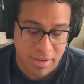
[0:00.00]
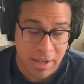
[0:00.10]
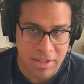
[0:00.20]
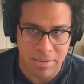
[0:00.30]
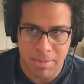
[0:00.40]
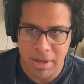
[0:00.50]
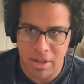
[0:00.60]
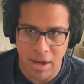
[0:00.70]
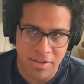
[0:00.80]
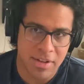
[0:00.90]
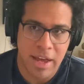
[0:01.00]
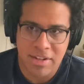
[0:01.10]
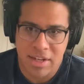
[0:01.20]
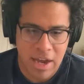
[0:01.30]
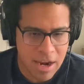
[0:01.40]
They seem a bit lost, and that's
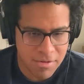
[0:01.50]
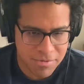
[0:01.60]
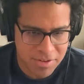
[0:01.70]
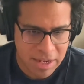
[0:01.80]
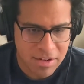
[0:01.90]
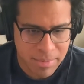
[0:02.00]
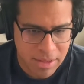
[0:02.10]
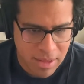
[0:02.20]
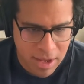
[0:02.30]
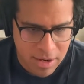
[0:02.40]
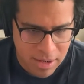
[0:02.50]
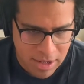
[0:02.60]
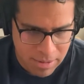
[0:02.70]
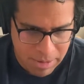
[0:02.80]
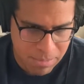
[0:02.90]
the kind of sentiment that
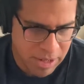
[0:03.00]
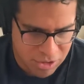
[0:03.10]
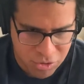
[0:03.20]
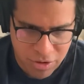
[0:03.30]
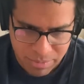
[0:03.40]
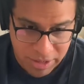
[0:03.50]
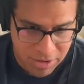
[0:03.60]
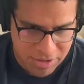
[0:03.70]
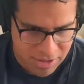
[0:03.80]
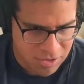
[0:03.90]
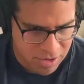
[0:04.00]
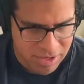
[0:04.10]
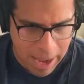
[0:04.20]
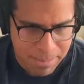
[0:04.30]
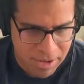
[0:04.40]
people like Jordan Peterson sort of
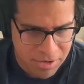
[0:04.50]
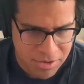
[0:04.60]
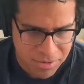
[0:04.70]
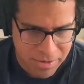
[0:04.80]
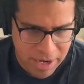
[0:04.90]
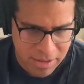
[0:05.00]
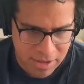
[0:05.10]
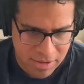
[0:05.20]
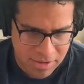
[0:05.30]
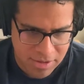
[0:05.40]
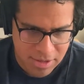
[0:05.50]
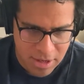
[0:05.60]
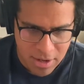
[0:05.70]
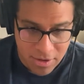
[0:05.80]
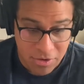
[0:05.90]
tapped into, right? Like this
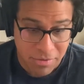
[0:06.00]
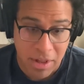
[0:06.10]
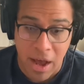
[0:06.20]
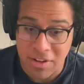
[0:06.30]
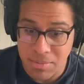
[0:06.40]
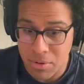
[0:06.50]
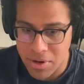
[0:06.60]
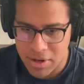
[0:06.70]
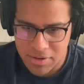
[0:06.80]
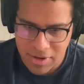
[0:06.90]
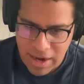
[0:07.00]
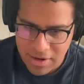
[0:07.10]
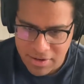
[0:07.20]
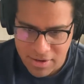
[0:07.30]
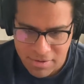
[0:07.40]
sort of lost boys
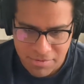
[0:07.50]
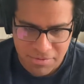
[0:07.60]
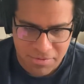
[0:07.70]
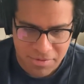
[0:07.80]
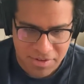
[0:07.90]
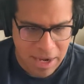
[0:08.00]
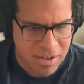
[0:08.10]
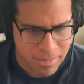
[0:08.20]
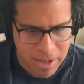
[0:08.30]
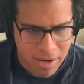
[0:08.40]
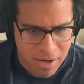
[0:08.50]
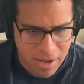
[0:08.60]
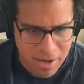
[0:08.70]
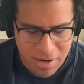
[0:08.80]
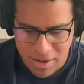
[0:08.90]
kind of sentiment.
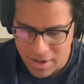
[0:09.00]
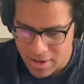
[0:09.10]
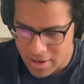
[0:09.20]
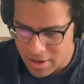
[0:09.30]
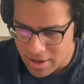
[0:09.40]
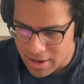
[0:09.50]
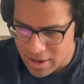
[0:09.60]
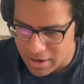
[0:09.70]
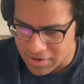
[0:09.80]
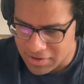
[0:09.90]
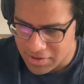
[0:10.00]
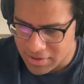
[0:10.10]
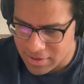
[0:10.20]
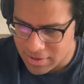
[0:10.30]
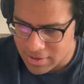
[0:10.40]
And I guess
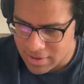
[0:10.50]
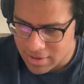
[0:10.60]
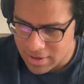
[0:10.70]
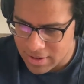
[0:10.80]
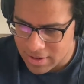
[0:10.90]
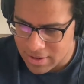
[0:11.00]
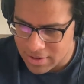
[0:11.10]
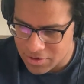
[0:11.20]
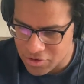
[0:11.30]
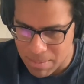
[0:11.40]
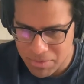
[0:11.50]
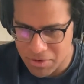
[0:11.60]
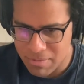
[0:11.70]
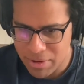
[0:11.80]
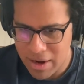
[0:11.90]
Trump
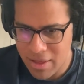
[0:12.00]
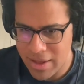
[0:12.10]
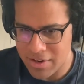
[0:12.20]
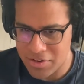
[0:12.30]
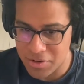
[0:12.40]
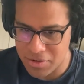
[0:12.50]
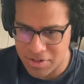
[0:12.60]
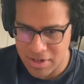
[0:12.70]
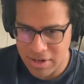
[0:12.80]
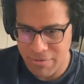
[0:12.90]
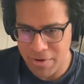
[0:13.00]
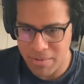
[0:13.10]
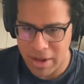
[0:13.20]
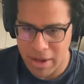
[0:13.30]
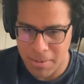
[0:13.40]
sort of played on that too, just in a different
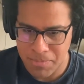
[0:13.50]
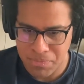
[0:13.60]
way.